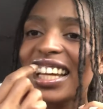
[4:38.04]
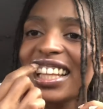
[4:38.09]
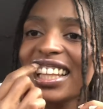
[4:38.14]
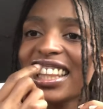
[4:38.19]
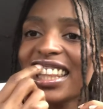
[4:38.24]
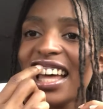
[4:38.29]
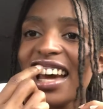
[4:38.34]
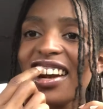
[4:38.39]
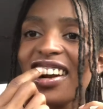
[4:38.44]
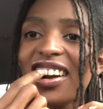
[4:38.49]

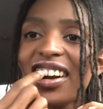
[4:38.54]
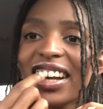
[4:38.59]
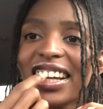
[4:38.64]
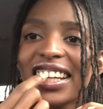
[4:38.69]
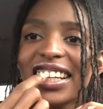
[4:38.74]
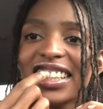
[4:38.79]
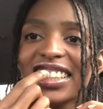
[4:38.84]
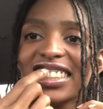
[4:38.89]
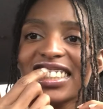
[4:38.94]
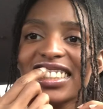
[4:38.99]
that are
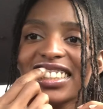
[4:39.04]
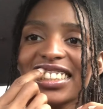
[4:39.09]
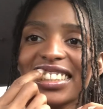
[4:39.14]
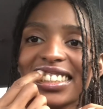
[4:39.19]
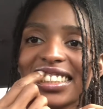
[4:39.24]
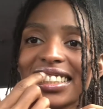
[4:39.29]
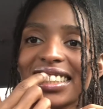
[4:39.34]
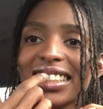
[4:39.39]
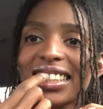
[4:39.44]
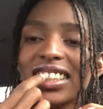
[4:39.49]
in
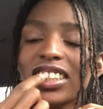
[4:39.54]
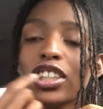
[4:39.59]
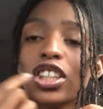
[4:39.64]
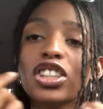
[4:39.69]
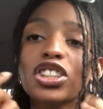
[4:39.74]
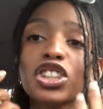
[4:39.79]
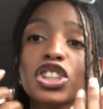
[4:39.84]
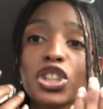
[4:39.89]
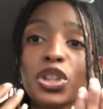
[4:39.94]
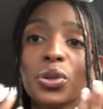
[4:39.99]
your
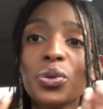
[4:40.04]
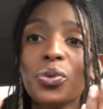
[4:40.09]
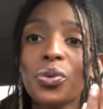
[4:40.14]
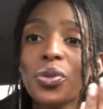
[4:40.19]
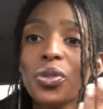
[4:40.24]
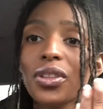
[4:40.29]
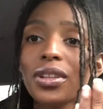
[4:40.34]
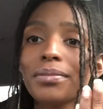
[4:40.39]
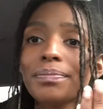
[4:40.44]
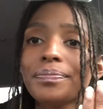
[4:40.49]

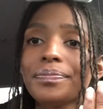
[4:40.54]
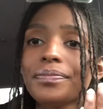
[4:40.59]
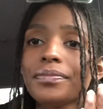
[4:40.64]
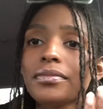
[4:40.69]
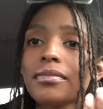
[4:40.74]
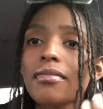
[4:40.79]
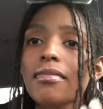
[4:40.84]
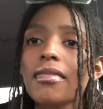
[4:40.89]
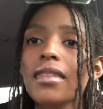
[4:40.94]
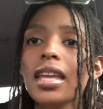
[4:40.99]
tooth.
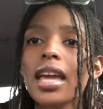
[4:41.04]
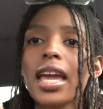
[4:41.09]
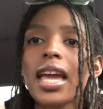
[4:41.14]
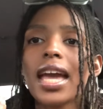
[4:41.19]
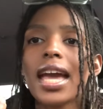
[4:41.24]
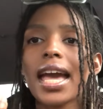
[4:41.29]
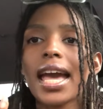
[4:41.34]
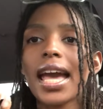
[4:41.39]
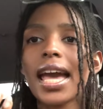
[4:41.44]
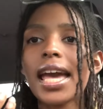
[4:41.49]

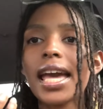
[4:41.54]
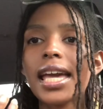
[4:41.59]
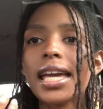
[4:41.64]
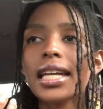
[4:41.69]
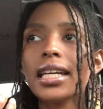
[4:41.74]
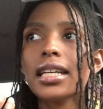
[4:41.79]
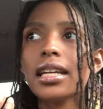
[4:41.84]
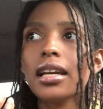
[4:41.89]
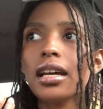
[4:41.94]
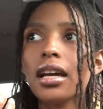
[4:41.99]

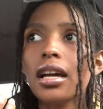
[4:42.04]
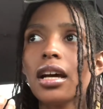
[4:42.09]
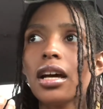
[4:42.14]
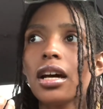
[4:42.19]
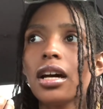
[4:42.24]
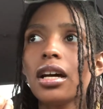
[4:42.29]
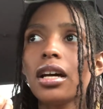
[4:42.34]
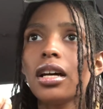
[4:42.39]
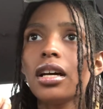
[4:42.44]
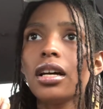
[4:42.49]
And
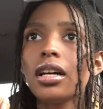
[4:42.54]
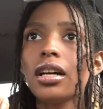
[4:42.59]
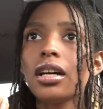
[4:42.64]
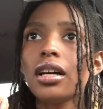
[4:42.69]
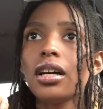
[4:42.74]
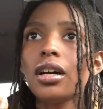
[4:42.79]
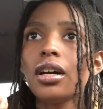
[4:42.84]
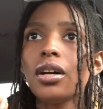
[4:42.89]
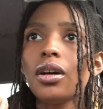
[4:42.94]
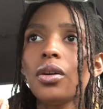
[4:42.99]

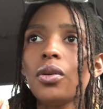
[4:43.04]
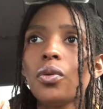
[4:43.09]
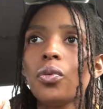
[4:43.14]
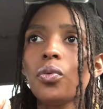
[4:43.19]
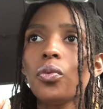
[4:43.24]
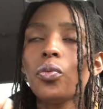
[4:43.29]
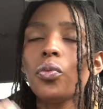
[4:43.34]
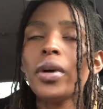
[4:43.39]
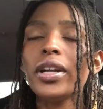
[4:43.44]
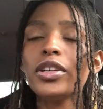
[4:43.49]

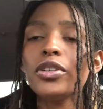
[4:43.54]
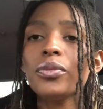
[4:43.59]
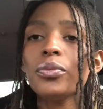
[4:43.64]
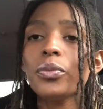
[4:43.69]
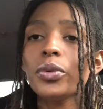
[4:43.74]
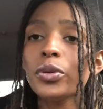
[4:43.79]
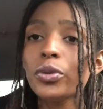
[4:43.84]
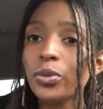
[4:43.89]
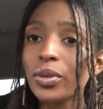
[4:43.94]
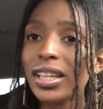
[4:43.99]
when
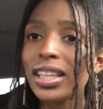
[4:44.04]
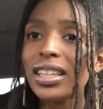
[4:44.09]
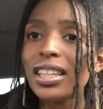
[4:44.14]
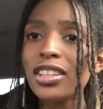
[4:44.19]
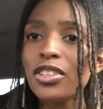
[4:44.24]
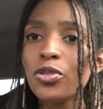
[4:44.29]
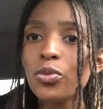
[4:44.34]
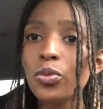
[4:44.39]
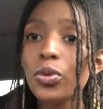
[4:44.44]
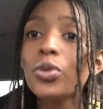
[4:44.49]
you get the
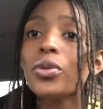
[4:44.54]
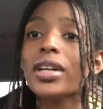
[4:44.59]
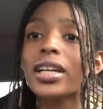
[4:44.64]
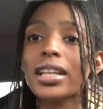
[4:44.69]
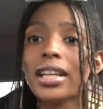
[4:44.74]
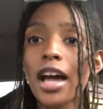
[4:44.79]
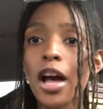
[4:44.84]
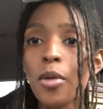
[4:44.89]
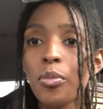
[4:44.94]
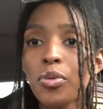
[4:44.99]
root
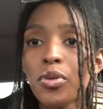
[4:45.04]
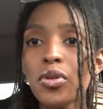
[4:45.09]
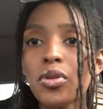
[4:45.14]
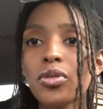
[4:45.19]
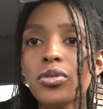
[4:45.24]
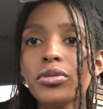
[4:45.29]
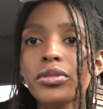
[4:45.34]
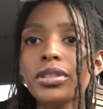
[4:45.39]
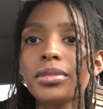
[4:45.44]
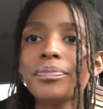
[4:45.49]
canal
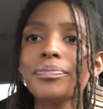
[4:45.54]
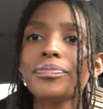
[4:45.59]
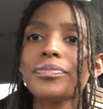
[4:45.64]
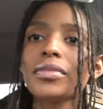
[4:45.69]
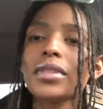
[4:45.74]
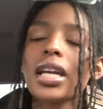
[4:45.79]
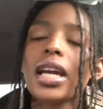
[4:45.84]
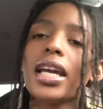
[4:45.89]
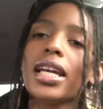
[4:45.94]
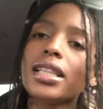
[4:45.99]
pulled,
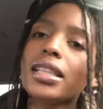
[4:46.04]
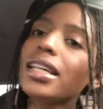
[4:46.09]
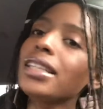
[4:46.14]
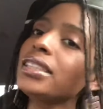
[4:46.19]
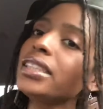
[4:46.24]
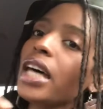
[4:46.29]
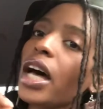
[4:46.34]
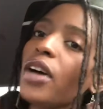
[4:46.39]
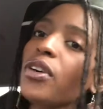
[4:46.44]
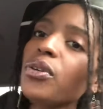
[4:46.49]
they
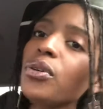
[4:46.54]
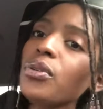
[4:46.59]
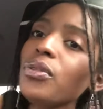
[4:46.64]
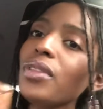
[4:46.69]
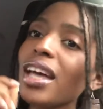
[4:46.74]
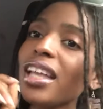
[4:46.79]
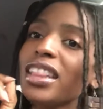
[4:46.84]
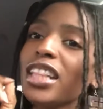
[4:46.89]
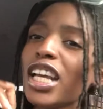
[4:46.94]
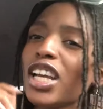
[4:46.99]
tell you
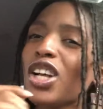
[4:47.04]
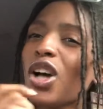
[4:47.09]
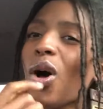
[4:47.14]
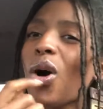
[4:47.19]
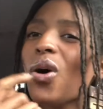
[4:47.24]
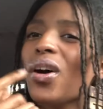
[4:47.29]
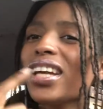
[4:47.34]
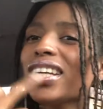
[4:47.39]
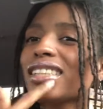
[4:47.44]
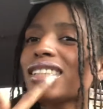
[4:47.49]
that they
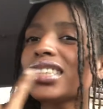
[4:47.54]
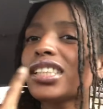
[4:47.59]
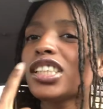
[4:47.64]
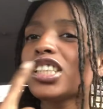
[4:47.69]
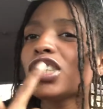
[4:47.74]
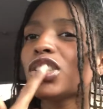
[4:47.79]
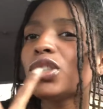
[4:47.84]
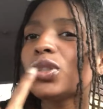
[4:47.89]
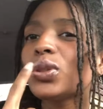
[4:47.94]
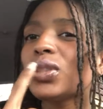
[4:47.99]
go into
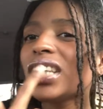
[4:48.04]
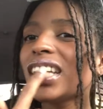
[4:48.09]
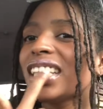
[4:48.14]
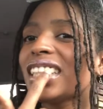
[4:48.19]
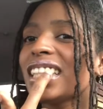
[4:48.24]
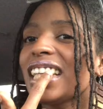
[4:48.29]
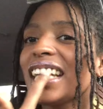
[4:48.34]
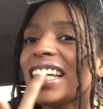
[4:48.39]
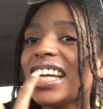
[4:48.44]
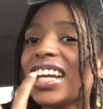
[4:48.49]
the tooth
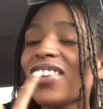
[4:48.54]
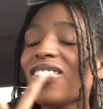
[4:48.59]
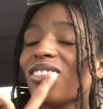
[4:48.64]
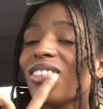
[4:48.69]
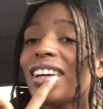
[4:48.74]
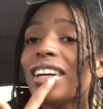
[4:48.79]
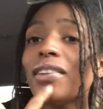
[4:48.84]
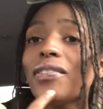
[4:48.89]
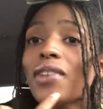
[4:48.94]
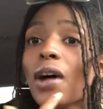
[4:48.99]
and they get
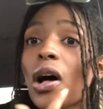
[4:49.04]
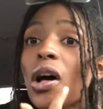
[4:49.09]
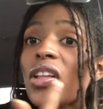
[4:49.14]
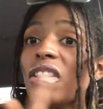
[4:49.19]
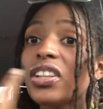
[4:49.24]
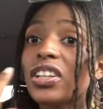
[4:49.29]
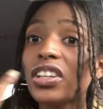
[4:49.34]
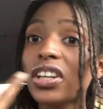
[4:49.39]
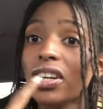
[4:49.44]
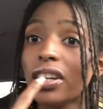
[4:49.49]
rid of all
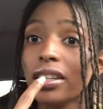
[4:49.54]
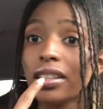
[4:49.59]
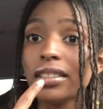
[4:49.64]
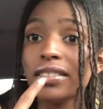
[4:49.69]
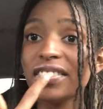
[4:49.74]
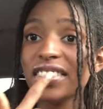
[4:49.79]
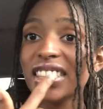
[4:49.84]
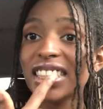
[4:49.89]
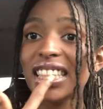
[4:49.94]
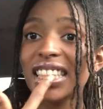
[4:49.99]
the
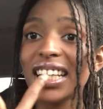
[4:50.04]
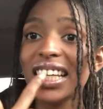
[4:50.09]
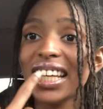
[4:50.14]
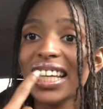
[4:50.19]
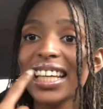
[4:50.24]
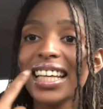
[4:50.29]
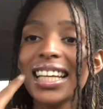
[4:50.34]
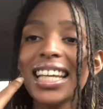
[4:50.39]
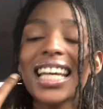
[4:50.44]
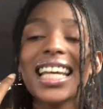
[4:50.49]
nerves
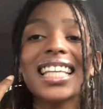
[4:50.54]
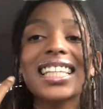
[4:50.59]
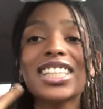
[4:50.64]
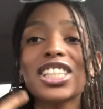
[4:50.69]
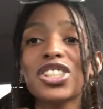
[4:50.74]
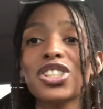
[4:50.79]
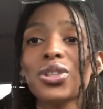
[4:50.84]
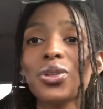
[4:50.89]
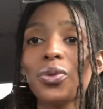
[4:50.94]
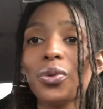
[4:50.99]
in the
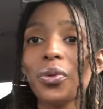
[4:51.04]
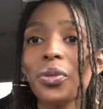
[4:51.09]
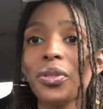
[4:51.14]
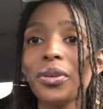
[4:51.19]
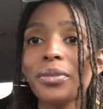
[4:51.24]
tooth,